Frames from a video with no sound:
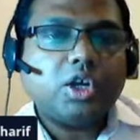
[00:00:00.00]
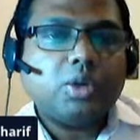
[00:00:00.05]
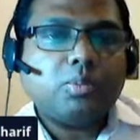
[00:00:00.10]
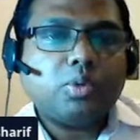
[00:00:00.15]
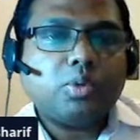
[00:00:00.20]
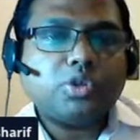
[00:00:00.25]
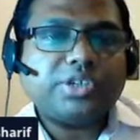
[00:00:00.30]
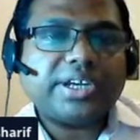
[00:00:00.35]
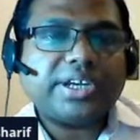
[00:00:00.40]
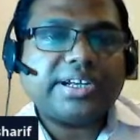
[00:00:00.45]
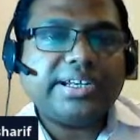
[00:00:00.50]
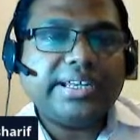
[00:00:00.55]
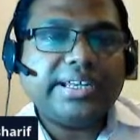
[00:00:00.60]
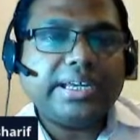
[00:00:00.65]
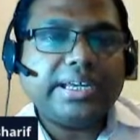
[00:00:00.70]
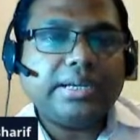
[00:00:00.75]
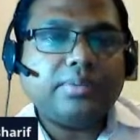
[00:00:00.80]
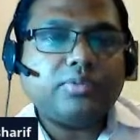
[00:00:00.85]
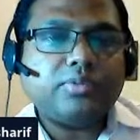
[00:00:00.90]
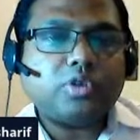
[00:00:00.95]
Project
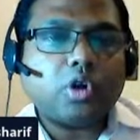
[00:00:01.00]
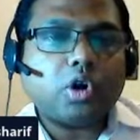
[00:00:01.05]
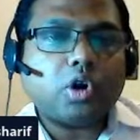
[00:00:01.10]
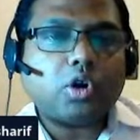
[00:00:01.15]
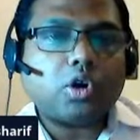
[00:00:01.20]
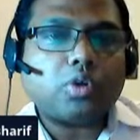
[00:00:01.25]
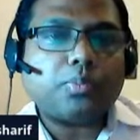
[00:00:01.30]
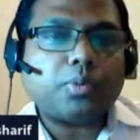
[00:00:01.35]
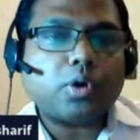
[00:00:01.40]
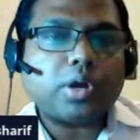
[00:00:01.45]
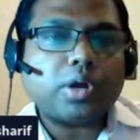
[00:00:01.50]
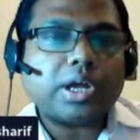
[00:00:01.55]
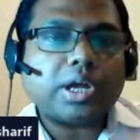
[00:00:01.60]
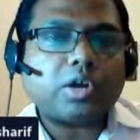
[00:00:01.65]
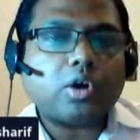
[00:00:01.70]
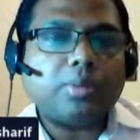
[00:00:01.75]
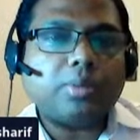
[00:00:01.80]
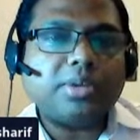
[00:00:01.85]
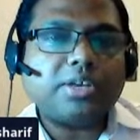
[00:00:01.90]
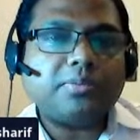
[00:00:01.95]
teams or
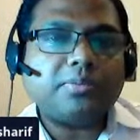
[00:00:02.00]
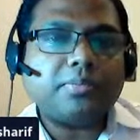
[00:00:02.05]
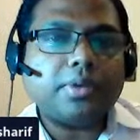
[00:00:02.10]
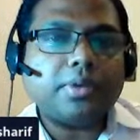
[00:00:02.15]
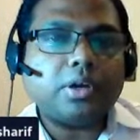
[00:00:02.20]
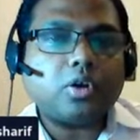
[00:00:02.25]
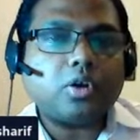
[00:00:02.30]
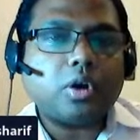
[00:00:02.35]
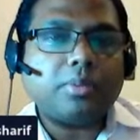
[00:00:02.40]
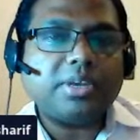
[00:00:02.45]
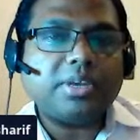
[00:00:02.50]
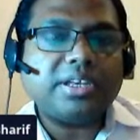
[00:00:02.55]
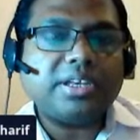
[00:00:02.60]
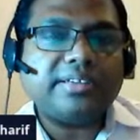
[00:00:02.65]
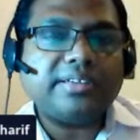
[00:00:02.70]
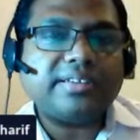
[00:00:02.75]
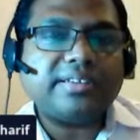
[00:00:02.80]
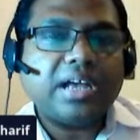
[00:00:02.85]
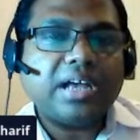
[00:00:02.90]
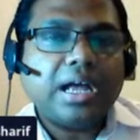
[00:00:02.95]
product
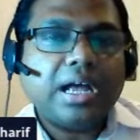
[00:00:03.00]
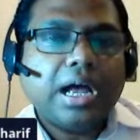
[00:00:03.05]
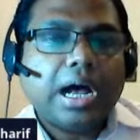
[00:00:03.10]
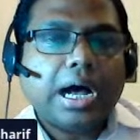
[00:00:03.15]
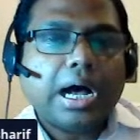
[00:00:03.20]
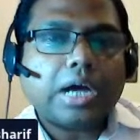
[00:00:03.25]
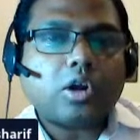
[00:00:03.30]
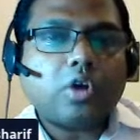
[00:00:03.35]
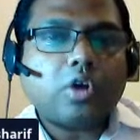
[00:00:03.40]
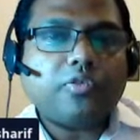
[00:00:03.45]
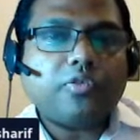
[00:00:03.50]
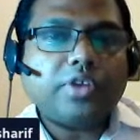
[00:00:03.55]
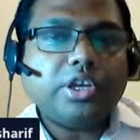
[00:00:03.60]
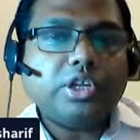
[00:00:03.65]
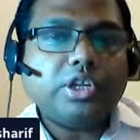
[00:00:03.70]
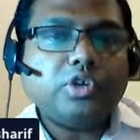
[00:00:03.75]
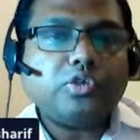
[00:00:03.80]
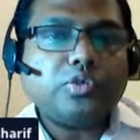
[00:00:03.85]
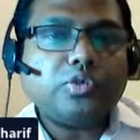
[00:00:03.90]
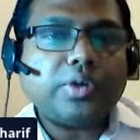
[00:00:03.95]
committees are often
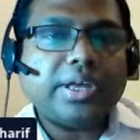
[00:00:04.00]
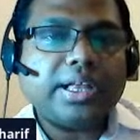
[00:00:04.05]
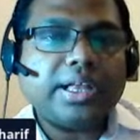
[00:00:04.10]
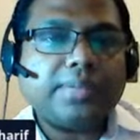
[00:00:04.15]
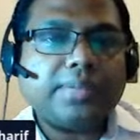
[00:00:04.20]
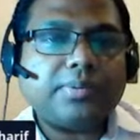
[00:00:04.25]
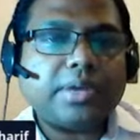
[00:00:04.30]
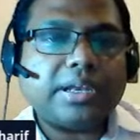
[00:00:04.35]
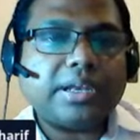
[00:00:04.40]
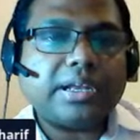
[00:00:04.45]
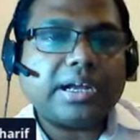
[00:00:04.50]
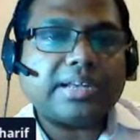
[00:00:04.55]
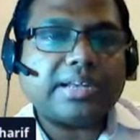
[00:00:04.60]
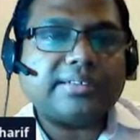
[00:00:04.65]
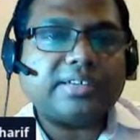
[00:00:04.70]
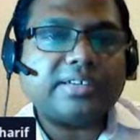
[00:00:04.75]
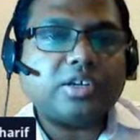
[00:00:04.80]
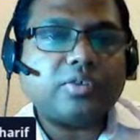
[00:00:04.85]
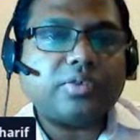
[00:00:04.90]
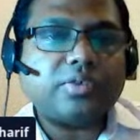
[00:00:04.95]
used to help
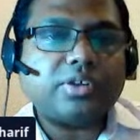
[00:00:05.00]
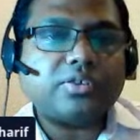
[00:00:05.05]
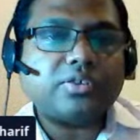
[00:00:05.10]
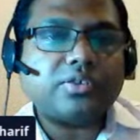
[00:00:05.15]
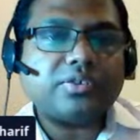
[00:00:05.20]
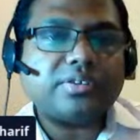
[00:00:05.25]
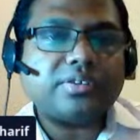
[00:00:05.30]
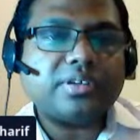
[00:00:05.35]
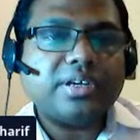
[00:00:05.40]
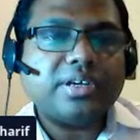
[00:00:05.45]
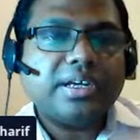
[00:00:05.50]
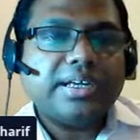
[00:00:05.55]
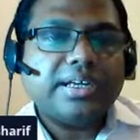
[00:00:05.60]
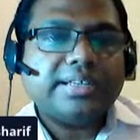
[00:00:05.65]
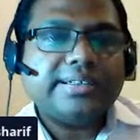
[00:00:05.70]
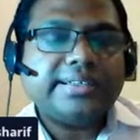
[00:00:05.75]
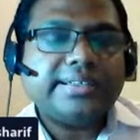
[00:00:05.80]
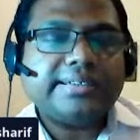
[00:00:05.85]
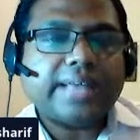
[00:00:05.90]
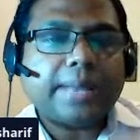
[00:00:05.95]
encourage innovations.
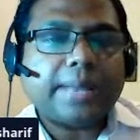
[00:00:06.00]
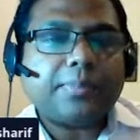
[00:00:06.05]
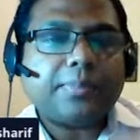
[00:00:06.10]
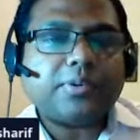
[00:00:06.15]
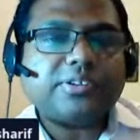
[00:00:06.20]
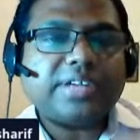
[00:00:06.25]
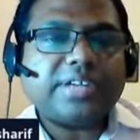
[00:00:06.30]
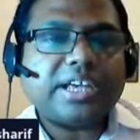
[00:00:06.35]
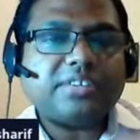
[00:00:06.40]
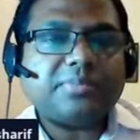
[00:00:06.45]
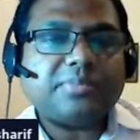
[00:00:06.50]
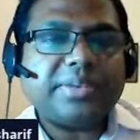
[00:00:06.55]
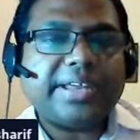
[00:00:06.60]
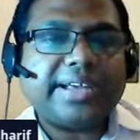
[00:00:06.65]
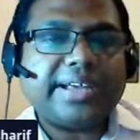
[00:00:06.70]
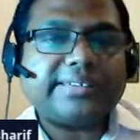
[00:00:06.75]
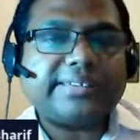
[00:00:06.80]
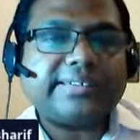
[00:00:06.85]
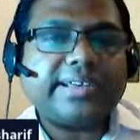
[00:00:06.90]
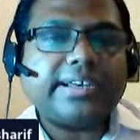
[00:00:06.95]
This approach has been
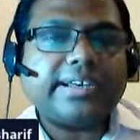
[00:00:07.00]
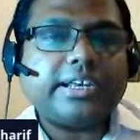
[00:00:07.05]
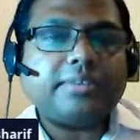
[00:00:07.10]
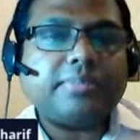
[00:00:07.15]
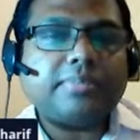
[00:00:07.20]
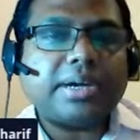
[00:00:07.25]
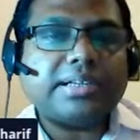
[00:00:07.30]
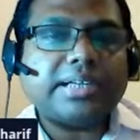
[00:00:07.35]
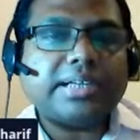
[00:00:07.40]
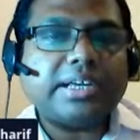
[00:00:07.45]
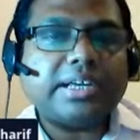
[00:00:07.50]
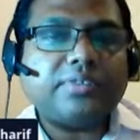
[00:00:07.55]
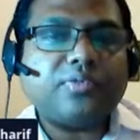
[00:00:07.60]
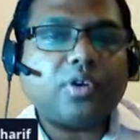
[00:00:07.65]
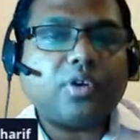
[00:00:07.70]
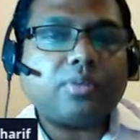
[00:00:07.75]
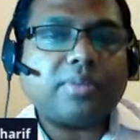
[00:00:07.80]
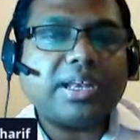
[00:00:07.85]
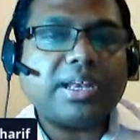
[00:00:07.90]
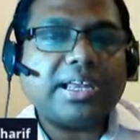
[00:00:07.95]
extended by the
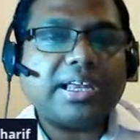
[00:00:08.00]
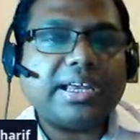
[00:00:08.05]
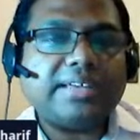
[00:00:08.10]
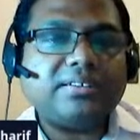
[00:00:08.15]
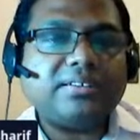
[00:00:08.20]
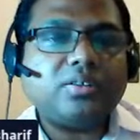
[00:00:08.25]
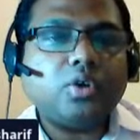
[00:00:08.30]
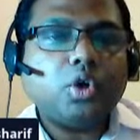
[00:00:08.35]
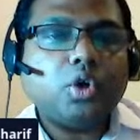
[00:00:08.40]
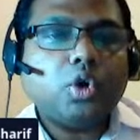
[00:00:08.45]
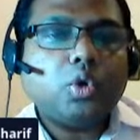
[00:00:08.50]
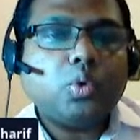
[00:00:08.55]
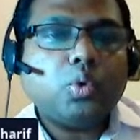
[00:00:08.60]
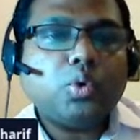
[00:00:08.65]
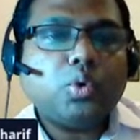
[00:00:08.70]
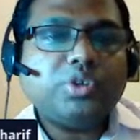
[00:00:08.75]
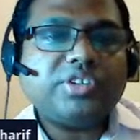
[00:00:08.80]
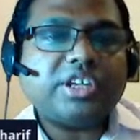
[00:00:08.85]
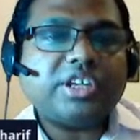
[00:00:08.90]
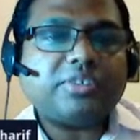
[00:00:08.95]
informal age,
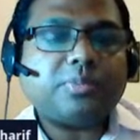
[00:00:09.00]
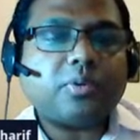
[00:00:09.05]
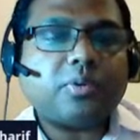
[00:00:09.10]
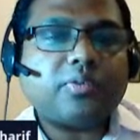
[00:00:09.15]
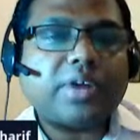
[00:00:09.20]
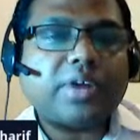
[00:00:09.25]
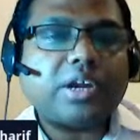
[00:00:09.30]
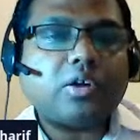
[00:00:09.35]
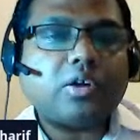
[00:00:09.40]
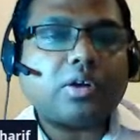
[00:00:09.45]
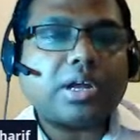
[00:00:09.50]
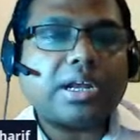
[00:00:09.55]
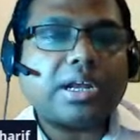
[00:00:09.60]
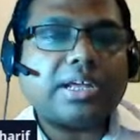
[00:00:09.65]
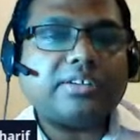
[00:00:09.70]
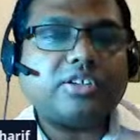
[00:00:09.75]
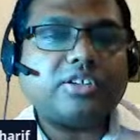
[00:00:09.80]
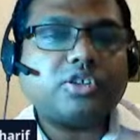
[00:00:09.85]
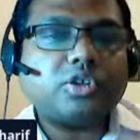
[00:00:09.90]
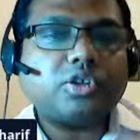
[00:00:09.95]
which has provided
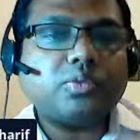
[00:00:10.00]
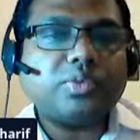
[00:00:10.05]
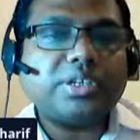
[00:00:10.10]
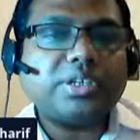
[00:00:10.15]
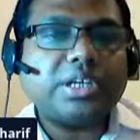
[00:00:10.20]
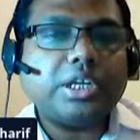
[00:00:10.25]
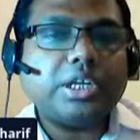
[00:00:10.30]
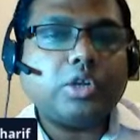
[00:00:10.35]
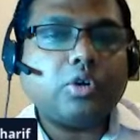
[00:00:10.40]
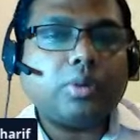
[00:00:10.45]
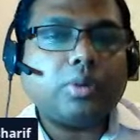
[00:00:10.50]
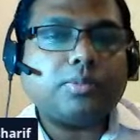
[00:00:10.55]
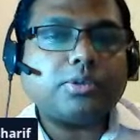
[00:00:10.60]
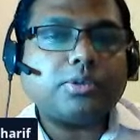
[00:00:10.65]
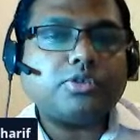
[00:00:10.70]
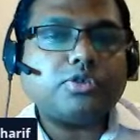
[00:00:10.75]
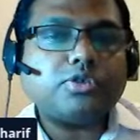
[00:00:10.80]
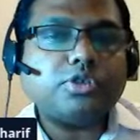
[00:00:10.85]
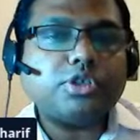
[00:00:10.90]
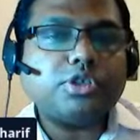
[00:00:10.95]
organization with the new
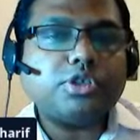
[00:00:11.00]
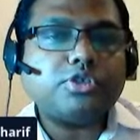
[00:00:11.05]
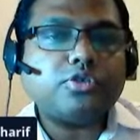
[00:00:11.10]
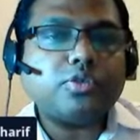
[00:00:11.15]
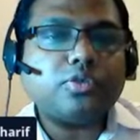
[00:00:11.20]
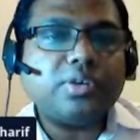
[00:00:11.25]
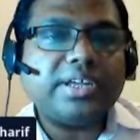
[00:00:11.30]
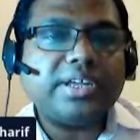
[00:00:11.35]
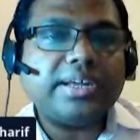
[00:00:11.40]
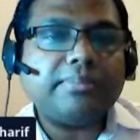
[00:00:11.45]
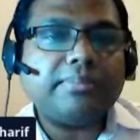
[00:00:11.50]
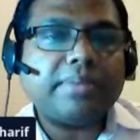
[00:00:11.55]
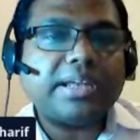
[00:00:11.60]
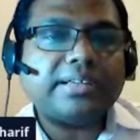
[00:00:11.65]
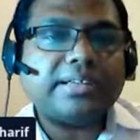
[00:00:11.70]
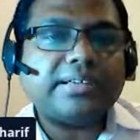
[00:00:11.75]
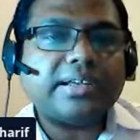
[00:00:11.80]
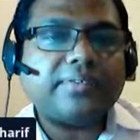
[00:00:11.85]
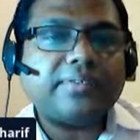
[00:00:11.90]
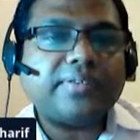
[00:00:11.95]
opportunities to link
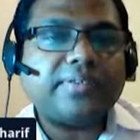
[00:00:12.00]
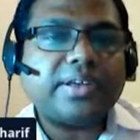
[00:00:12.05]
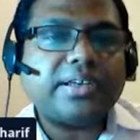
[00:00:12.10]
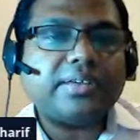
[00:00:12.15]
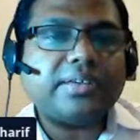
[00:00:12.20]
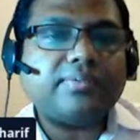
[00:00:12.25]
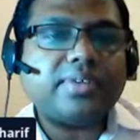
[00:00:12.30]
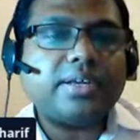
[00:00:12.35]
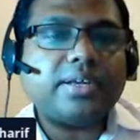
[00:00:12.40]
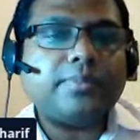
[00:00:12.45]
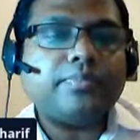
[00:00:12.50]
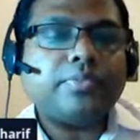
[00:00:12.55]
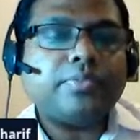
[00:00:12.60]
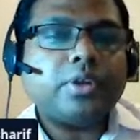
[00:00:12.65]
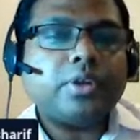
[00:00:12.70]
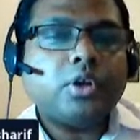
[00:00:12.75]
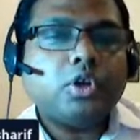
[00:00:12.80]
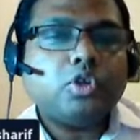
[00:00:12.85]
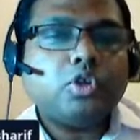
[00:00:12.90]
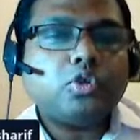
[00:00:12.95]
manager effectively
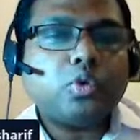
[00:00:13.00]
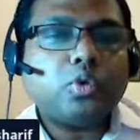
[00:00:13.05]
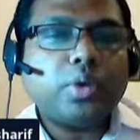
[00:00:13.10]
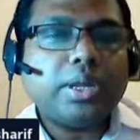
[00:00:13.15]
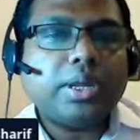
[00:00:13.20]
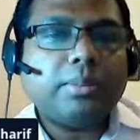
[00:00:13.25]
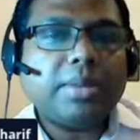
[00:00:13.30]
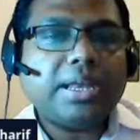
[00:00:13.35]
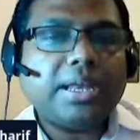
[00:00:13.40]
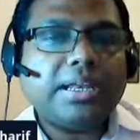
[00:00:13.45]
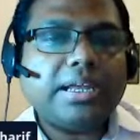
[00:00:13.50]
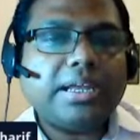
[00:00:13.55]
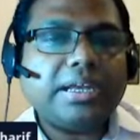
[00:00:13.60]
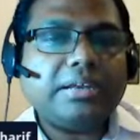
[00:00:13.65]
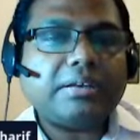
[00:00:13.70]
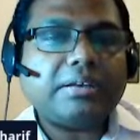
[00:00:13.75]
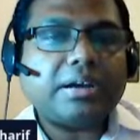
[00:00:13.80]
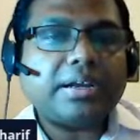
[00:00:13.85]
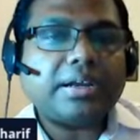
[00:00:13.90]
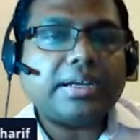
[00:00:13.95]
through email,
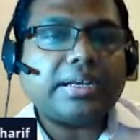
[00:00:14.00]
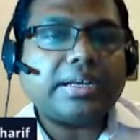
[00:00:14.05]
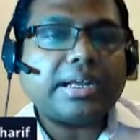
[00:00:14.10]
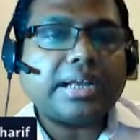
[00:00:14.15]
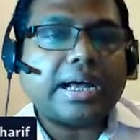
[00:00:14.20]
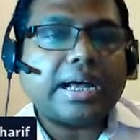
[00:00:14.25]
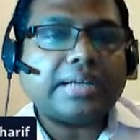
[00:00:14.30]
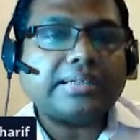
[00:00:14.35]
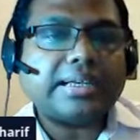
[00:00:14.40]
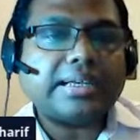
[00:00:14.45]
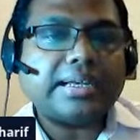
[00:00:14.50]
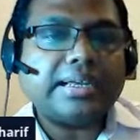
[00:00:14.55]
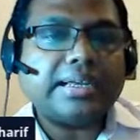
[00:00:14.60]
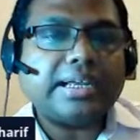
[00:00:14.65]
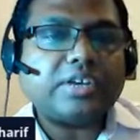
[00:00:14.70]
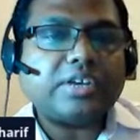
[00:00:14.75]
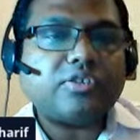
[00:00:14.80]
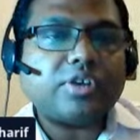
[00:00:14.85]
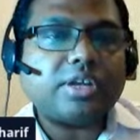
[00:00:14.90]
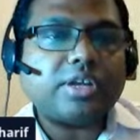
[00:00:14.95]
internet, and other
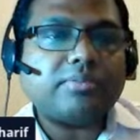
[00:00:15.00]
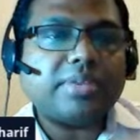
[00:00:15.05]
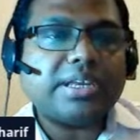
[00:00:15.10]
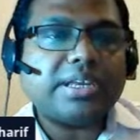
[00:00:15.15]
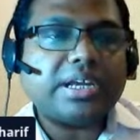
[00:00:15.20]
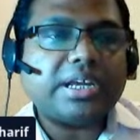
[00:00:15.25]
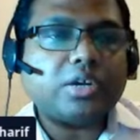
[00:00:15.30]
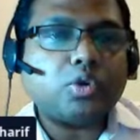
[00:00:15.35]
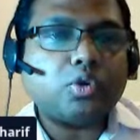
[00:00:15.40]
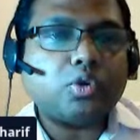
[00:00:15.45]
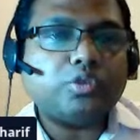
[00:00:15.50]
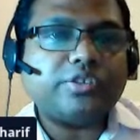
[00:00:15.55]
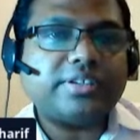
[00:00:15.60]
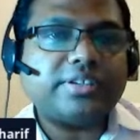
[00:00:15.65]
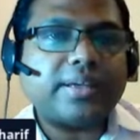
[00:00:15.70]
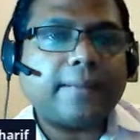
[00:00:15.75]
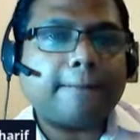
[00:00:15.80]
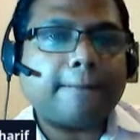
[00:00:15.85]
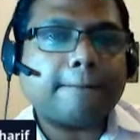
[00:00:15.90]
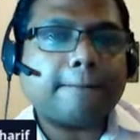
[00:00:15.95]
electronic media tools.
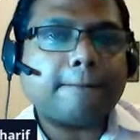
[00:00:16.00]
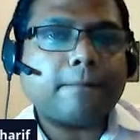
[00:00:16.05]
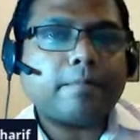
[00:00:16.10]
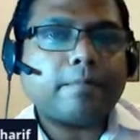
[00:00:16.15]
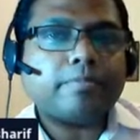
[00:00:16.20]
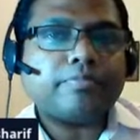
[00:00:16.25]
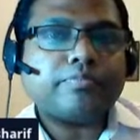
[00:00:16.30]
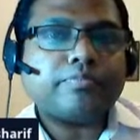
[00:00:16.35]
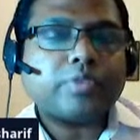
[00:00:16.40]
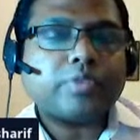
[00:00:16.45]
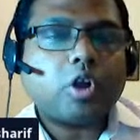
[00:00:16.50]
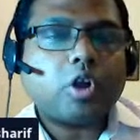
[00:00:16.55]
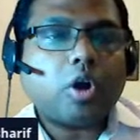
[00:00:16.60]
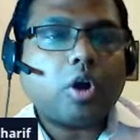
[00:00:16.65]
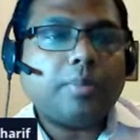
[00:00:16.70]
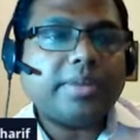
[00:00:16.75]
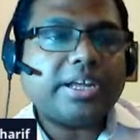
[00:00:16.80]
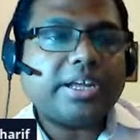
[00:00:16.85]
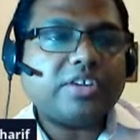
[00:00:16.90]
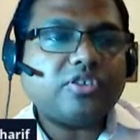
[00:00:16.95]

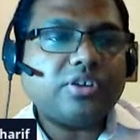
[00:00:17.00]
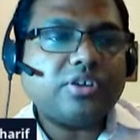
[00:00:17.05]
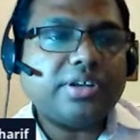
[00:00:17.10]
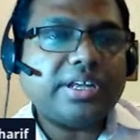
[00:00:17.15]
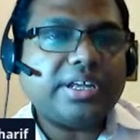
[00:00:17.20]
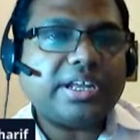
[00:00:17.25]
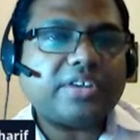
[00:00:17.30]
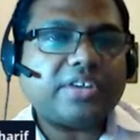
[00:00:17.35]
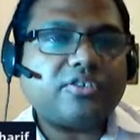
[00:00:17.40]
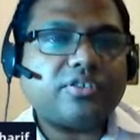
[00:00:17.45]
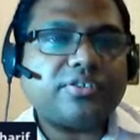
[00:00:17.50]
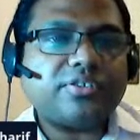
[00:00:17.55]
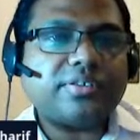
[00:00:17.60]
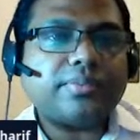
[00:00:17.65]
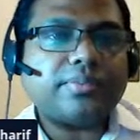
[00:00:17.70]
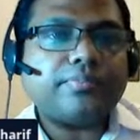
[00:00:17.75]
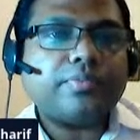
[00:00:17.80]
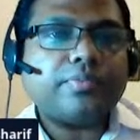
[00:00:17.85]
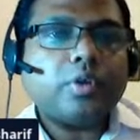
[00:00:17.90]
Communication directions.